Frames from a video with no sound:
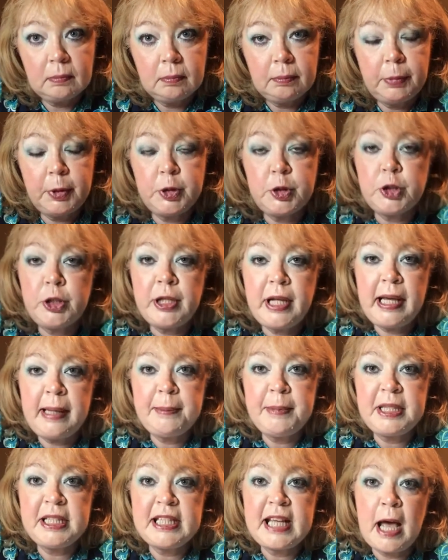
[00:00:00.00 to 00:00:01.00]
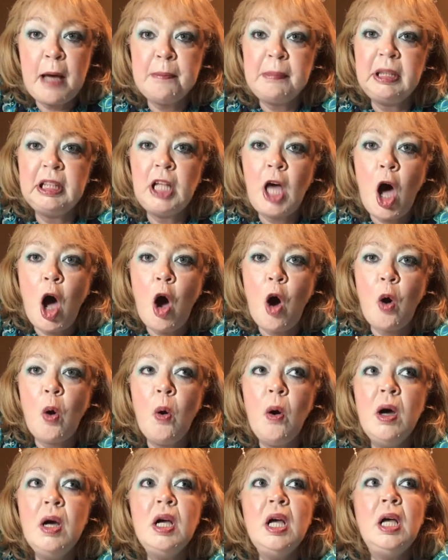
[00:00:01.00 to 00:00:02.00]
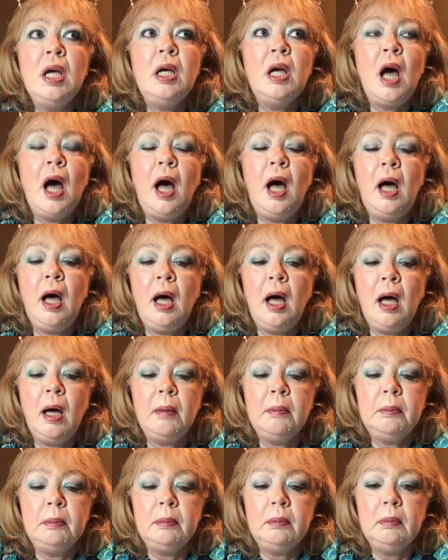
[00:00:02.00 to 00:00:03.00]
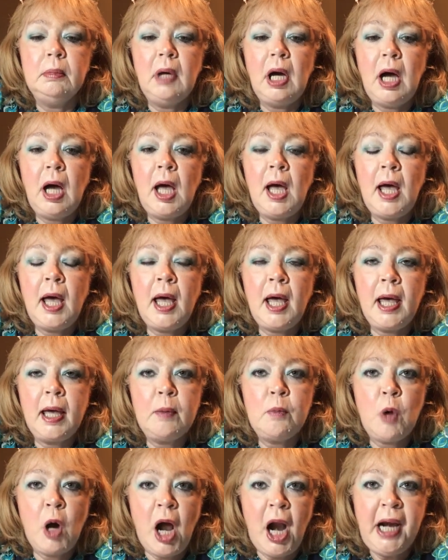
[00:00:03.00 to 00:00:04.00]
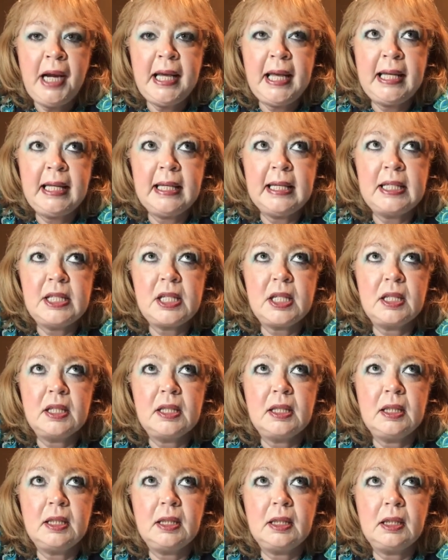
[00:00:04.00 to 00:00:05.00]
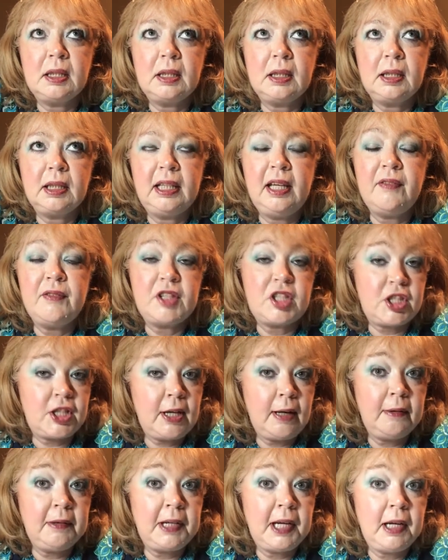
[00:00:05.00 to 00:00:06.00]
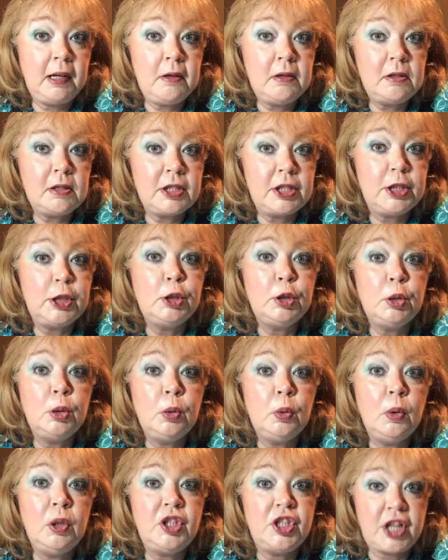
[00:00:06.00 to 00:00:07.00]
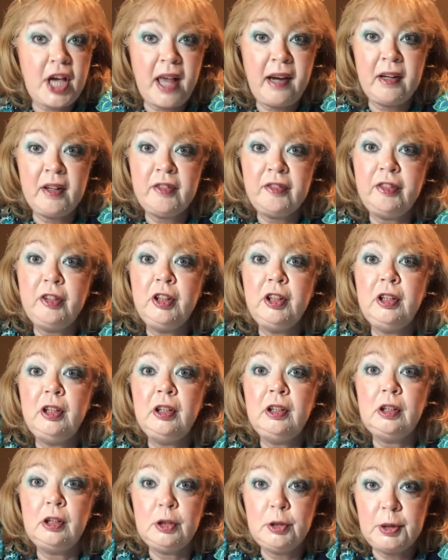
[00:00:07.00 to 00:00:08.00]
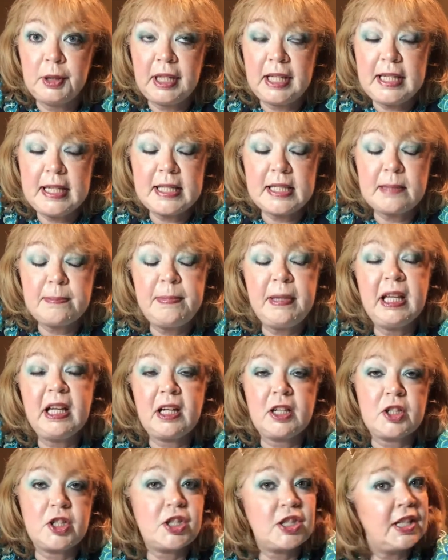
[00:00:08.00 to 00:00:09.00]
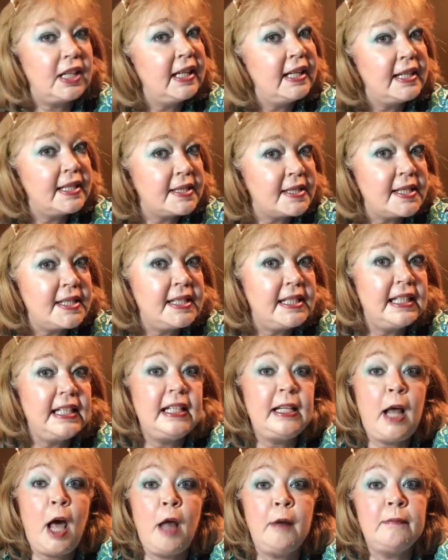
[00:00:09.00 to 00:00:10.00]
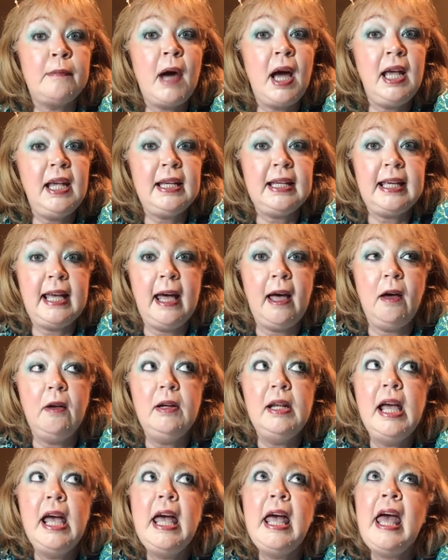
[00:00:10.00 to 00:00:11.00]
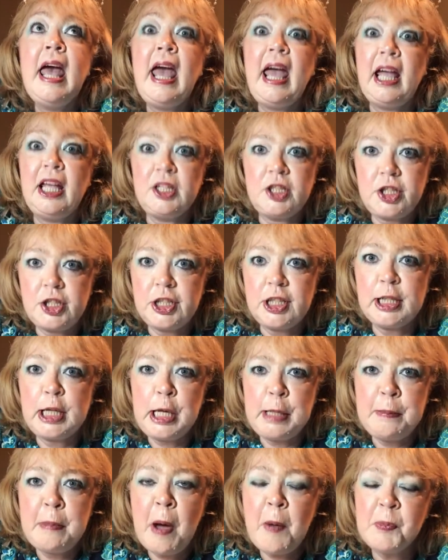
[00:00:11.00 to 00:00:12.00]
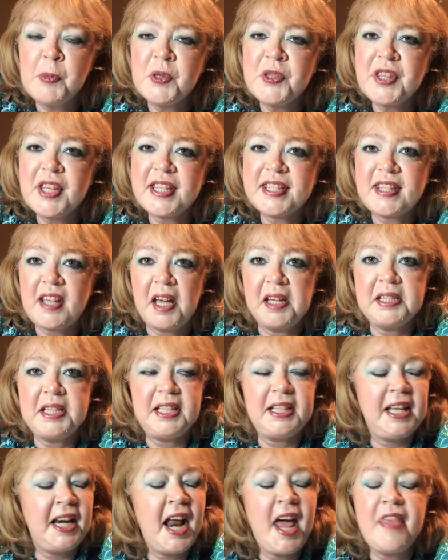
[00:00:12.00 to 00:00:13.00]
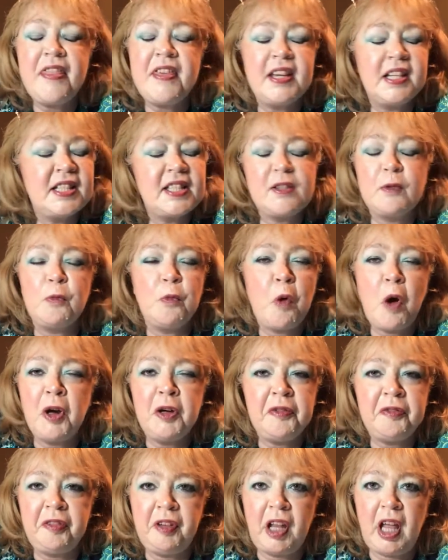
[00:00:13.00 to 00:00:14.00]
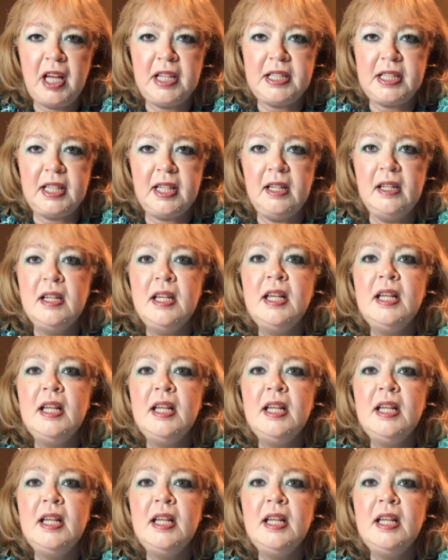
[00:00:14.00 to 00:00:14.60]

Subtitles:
put your name in down below. I want to give a shout out to Jennifer Lucas because she is a teen on my account and she came up with this idea, and I think it's a wonderful idea.